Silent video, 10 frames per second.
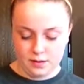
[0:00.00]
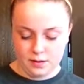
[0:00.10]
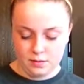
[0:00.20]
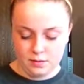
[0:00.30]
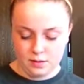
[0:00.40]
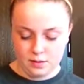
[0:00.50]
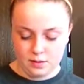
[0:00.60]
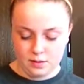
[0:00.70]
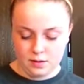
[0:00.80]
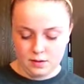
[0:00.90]

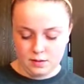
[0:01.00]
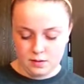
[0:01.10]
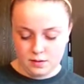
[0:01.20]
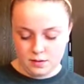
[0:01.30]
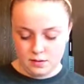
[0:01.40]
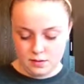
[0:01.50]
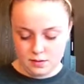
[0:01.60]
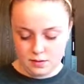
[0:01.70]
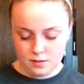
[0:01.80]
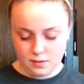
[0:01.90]

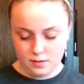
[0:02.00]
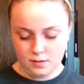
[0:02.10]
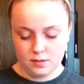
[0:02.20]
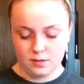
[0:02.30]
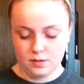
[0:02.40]
[no speech]